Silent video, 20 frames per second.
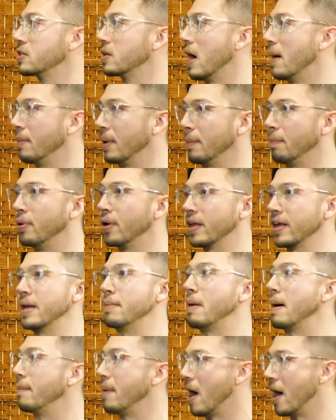I'm going to put it in
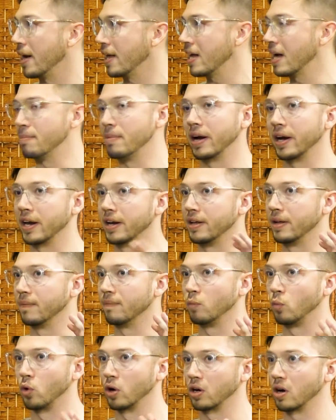my body. I'm not going to
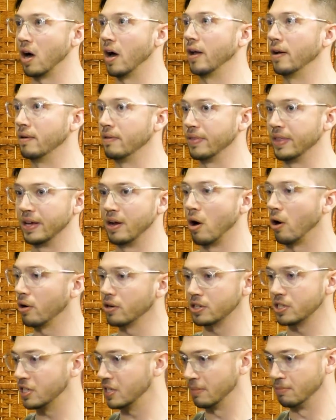work on the
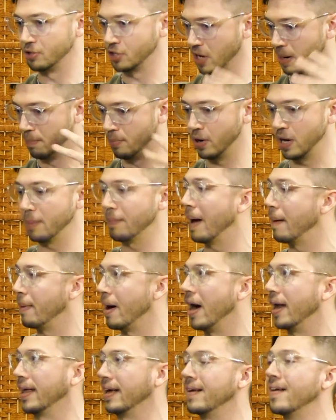art. I'm just going to put it in my
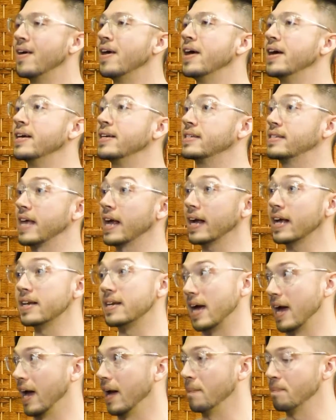body. Second
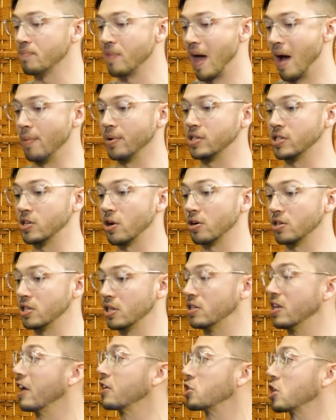day, I would start to
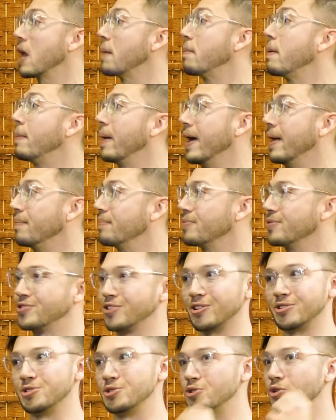touch it up a bit, start
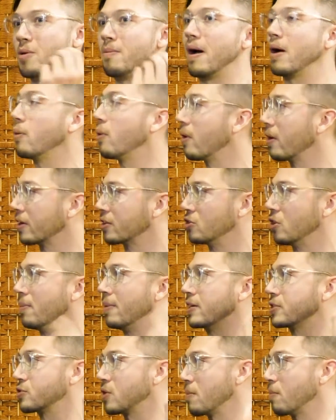to do all my work, do all my
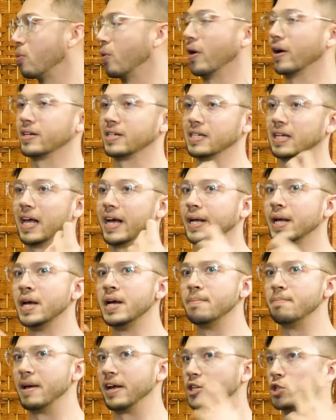script work, and
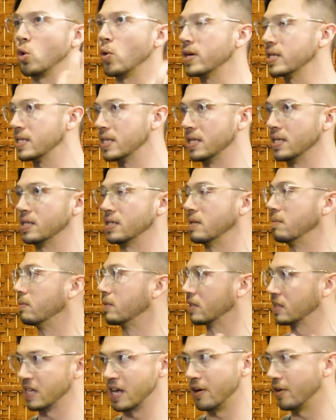make choices, and et
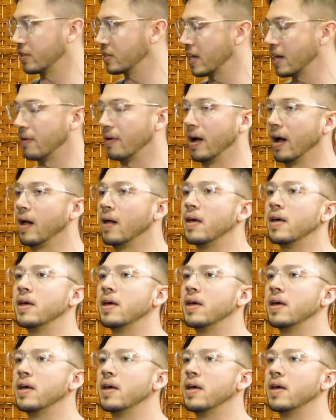cetera, et cetera.